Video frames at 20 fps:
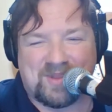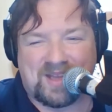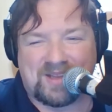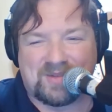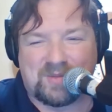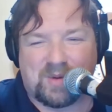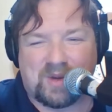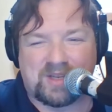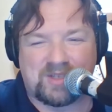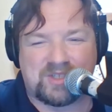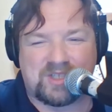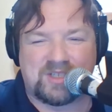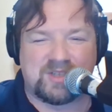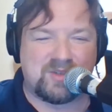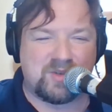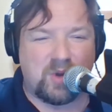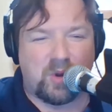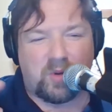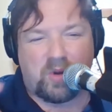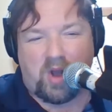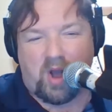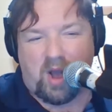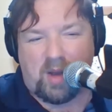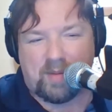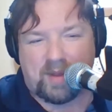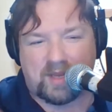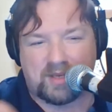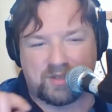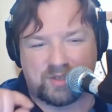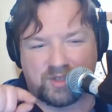That's why no
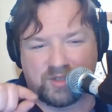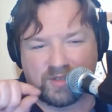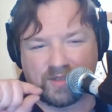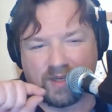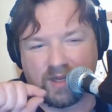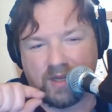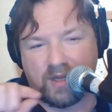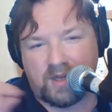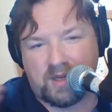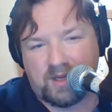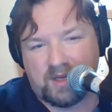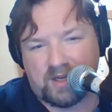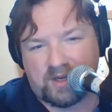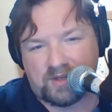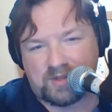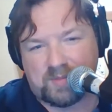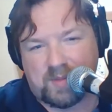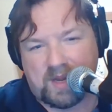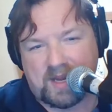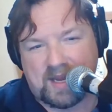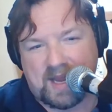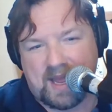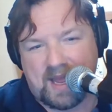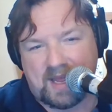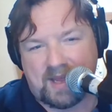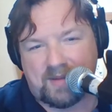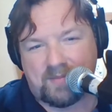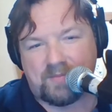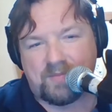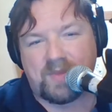comment, just here's my
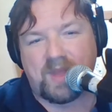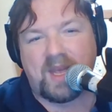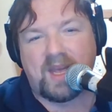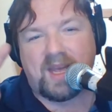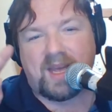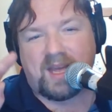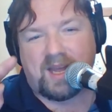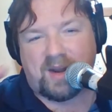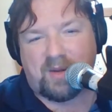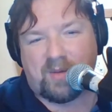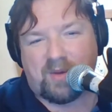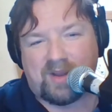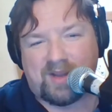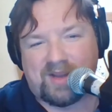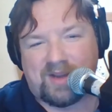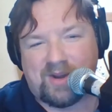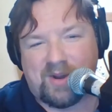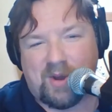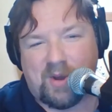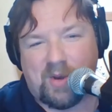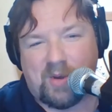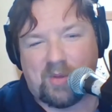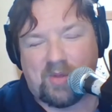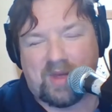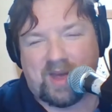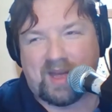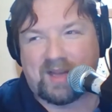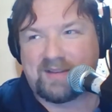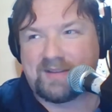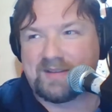name. And I want you to know
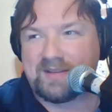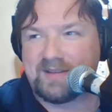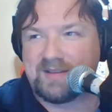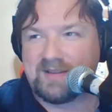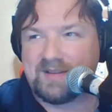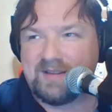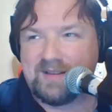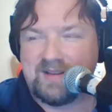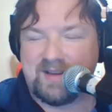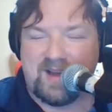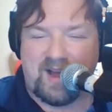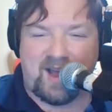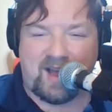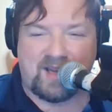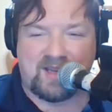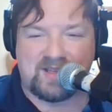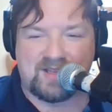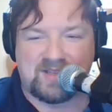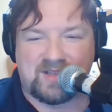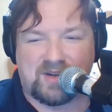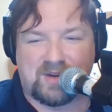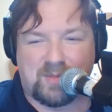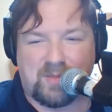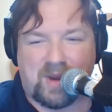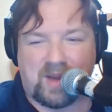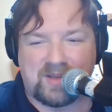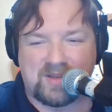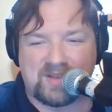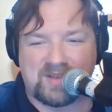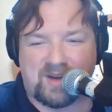that I consider
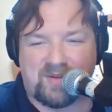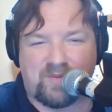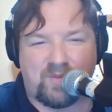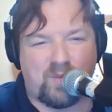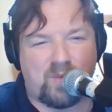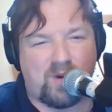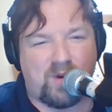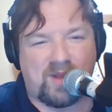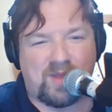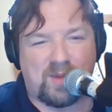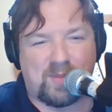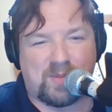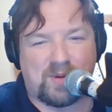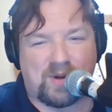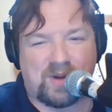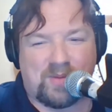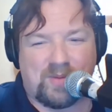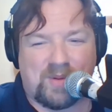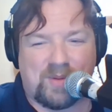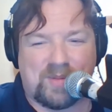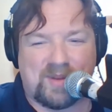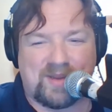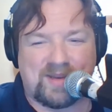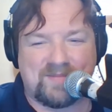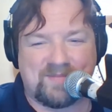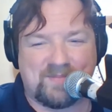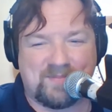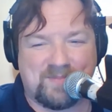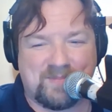myself one of the pretty women.